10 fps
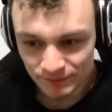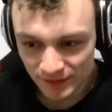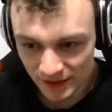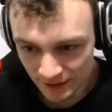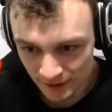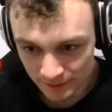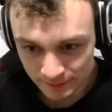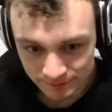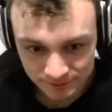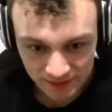
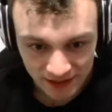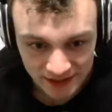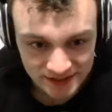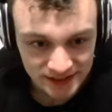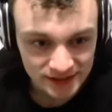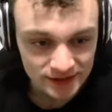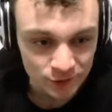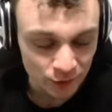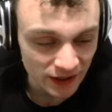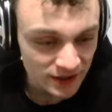And in the
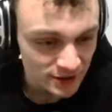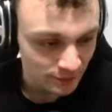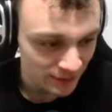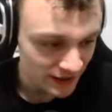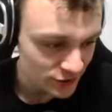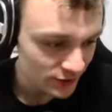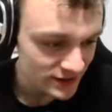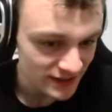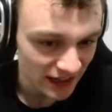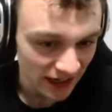random
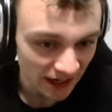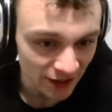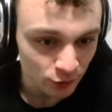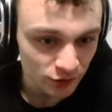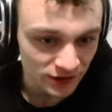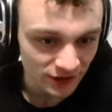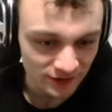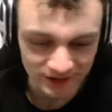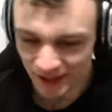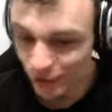matrix, I would
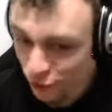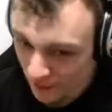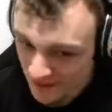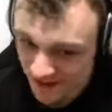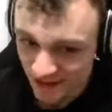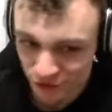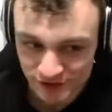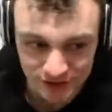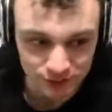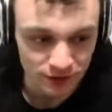now comes the
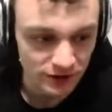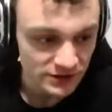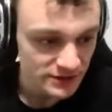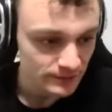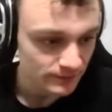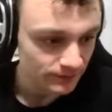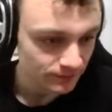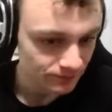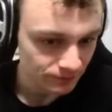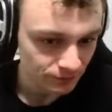interesting part.
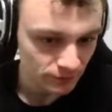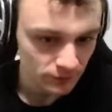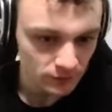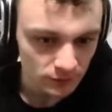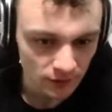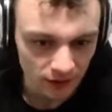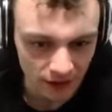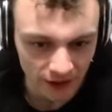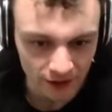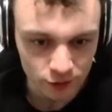
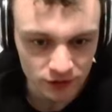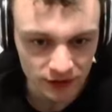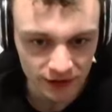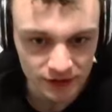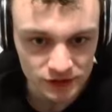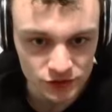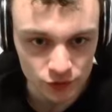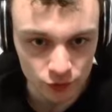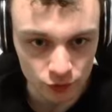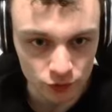I would like
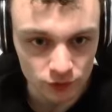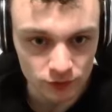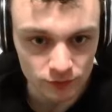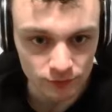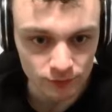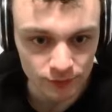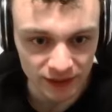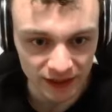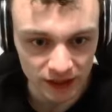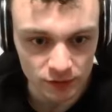to be
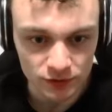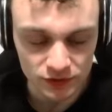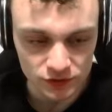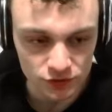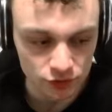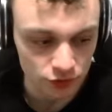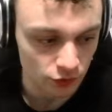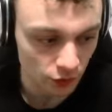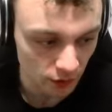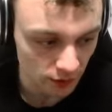able
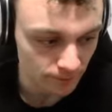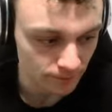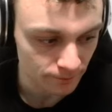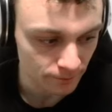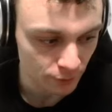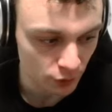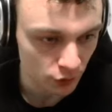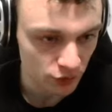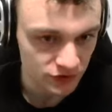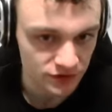to
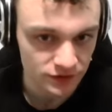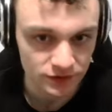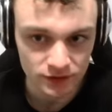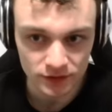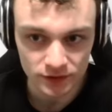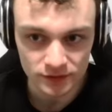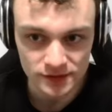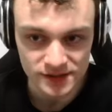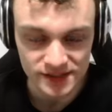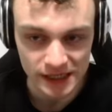put
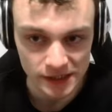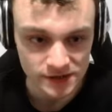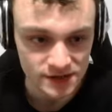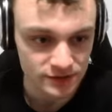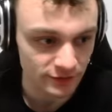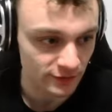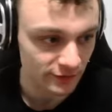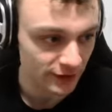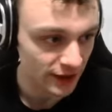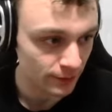cells
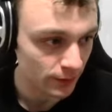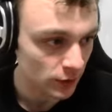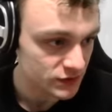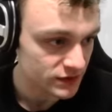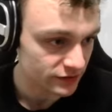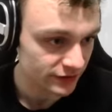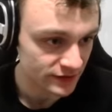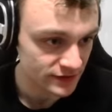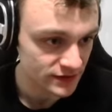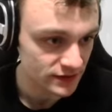via mouse events.